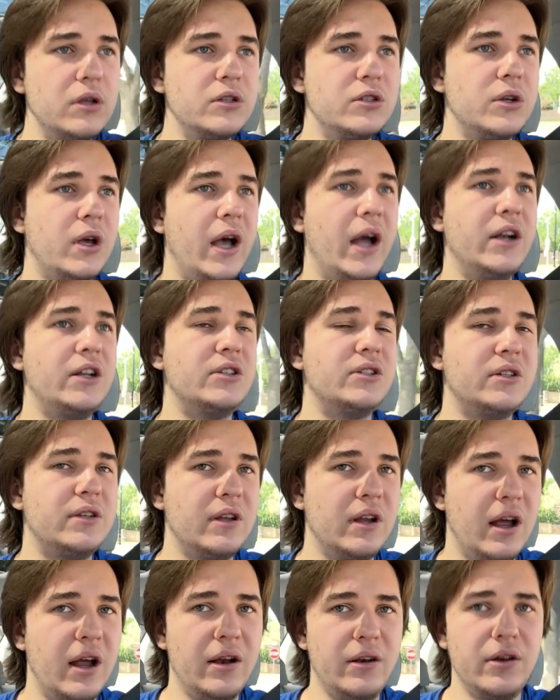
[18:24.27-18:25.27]
So I
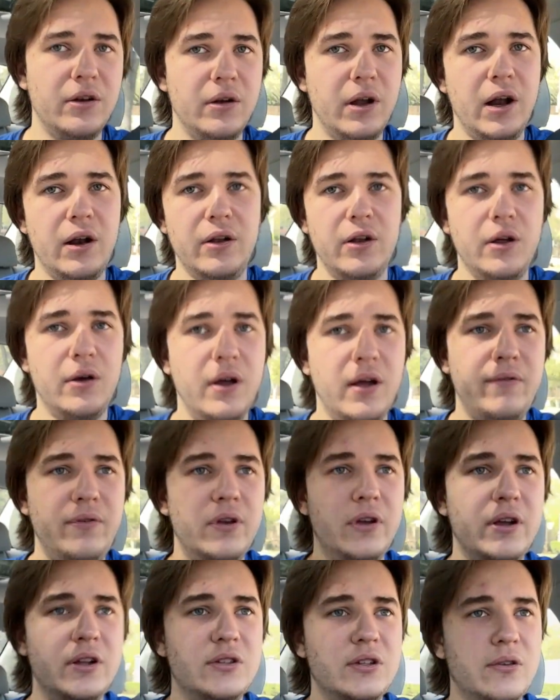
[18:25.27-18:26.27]
don't know. I
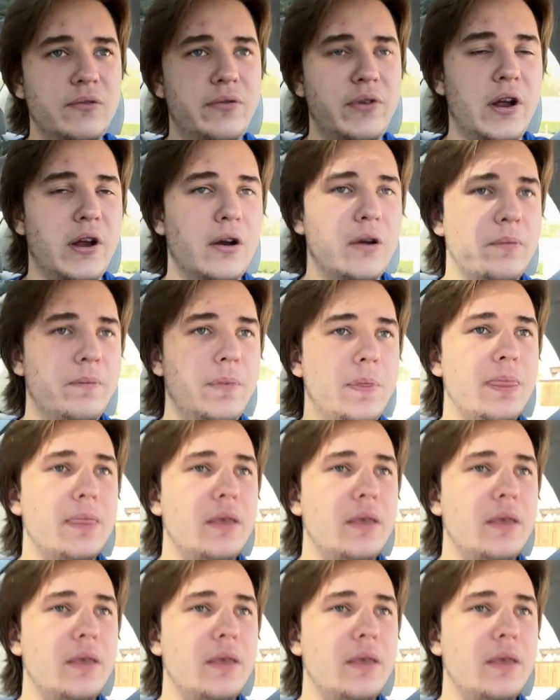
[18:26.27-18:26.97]
feel like it's unfair.